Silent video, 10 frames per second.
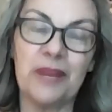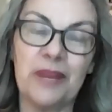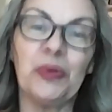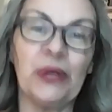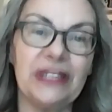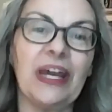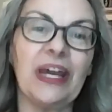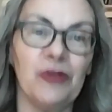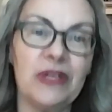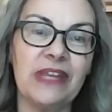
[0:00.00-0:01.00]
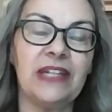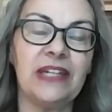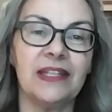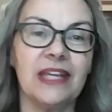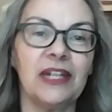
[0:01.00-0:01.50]
point, Henry,
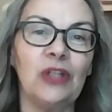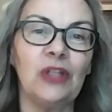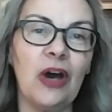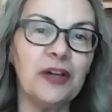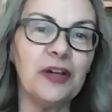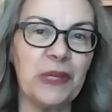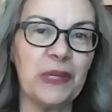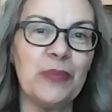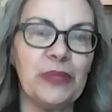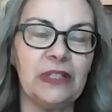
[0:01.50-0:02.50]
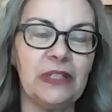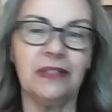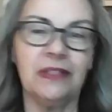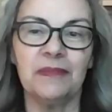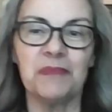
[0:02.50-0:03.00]
that a lot of
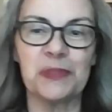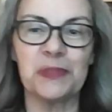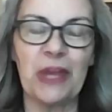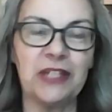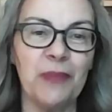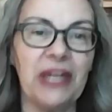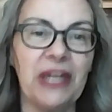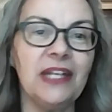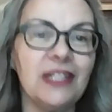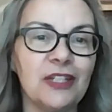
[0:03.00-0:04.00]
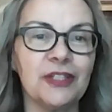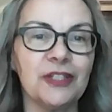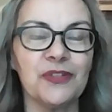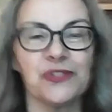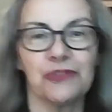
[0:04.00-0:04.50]
people spend many
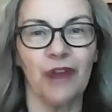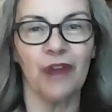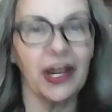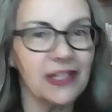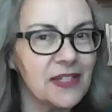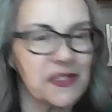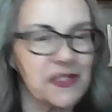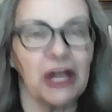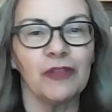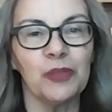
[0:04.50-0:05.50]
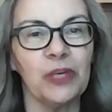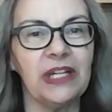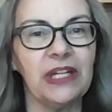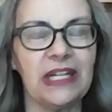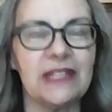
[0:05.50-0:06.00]
years trying to discover what
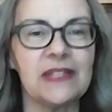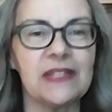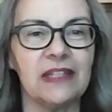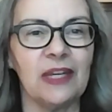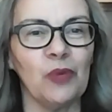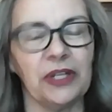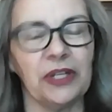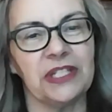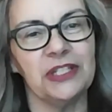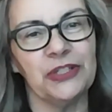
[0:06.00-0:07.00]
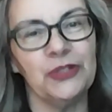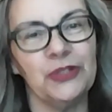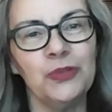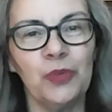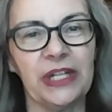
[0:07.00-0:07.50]
it is that they want to
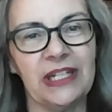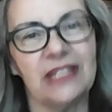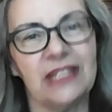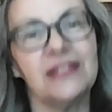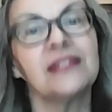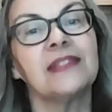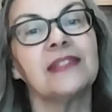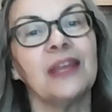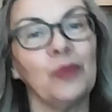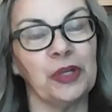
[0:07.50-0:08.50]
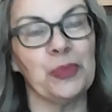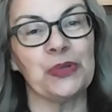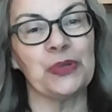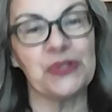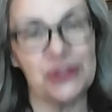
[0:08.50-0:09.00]
do, what it is they want to
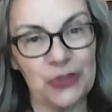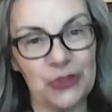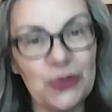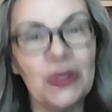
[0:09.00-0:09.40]
pursue.